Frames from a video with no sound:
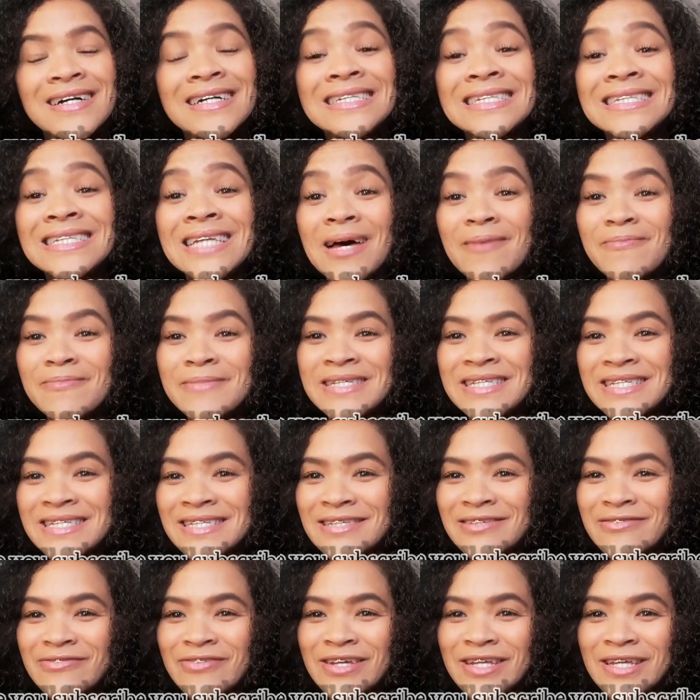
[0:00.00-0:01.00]

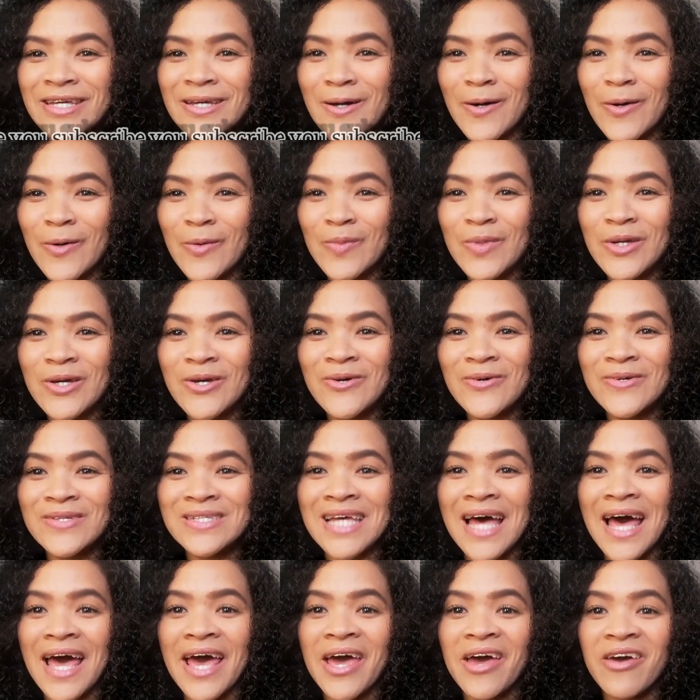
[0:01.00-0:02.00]
Samson's video, because
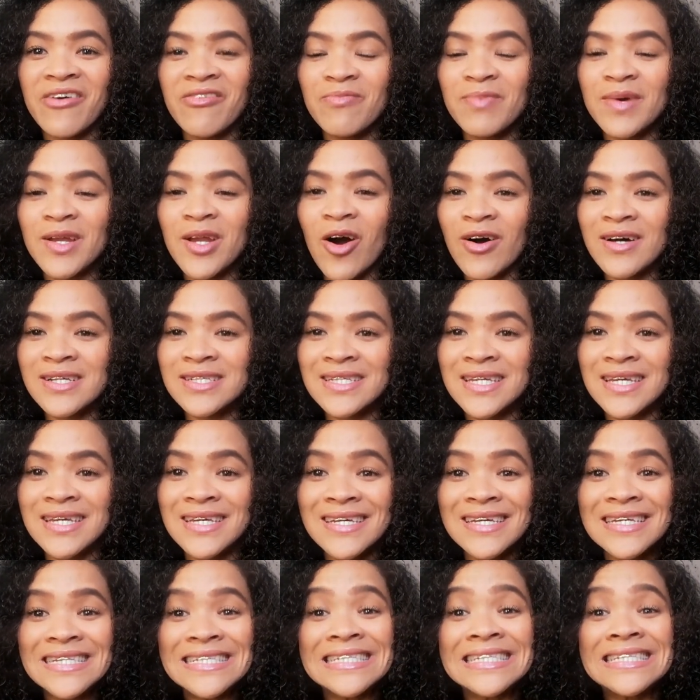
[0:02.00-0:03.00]
I have been
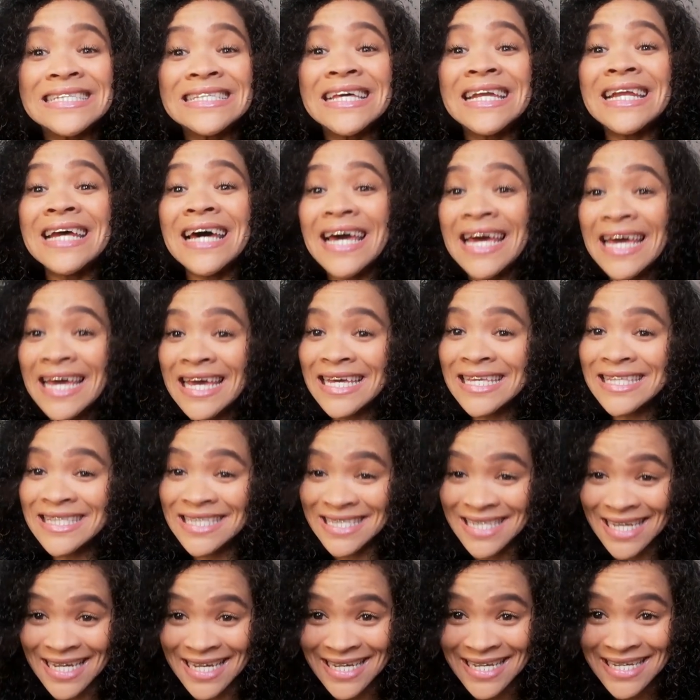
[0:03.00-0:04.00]
asking
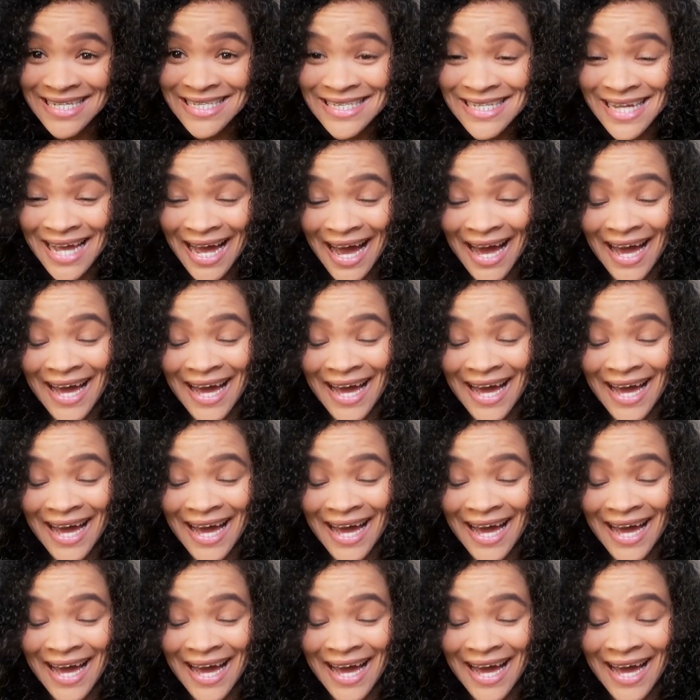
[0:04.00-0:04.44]
strangers